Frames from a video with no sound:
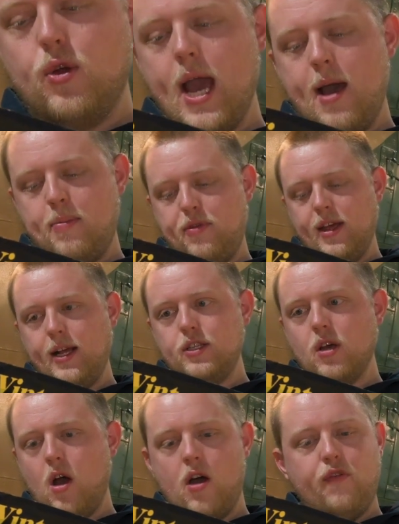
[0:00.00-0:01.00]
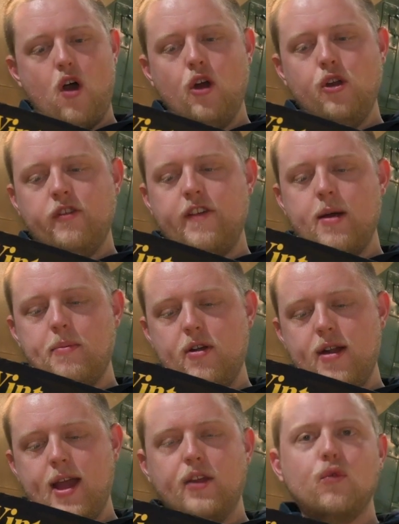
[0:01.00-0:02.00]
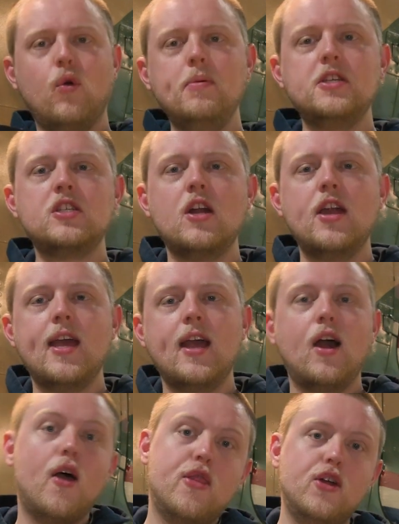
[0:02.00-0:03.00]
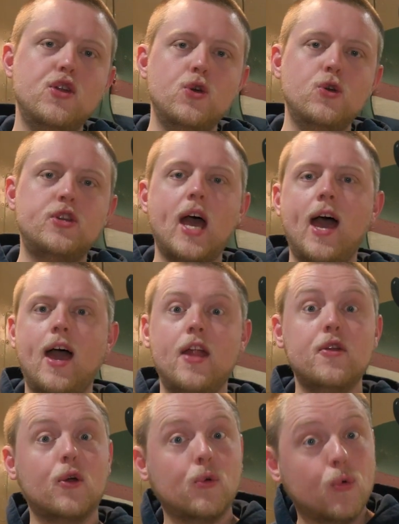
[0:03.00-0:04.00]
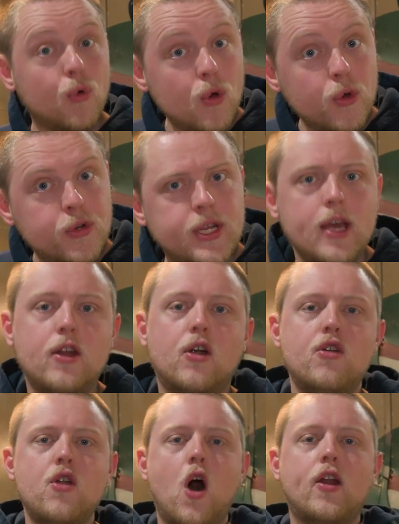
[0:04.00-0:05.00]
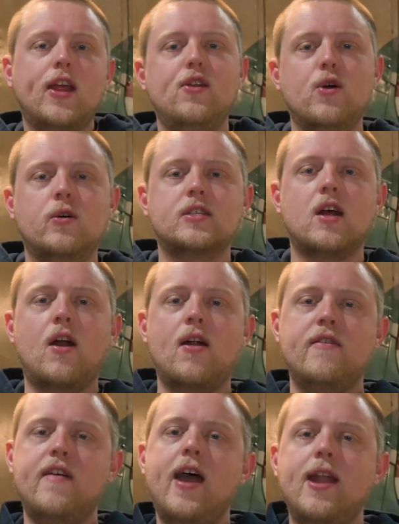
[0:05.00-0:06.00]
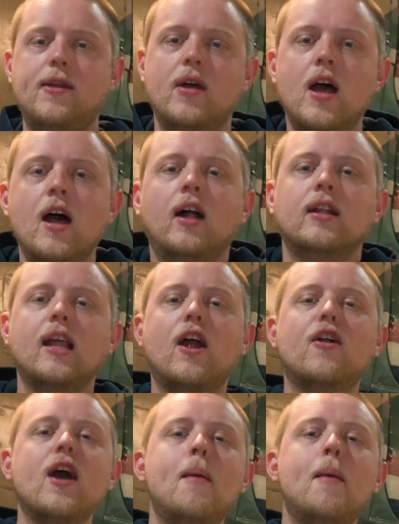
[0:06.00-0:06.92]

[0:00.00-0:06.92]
cap things off, on November 9th, we'll be studying the nude and rude in our Naughty Nose Art event. Learn